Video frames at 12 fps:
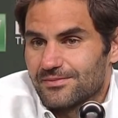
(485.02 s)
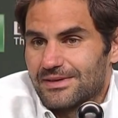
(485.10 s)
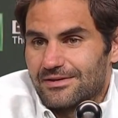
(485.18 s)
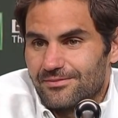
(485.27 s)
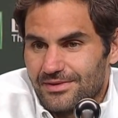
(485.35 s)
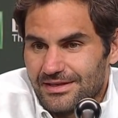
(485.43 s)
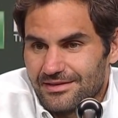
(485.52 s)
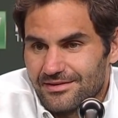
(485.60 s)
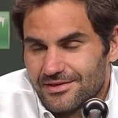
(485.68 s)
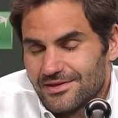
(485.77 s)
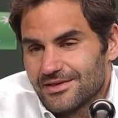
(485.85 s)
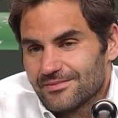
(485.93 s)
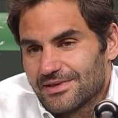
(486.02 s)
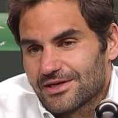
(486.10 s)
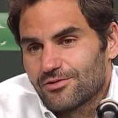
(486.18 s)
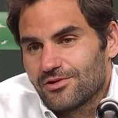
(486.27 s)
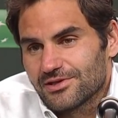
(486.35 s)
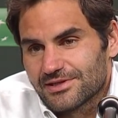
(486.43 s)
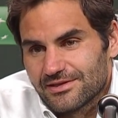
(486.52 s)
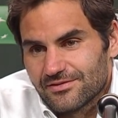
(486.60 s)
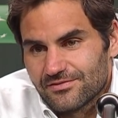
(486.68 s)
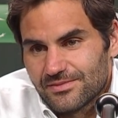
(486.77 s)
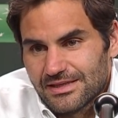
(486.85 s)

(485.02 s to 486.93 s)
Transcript: about my quality of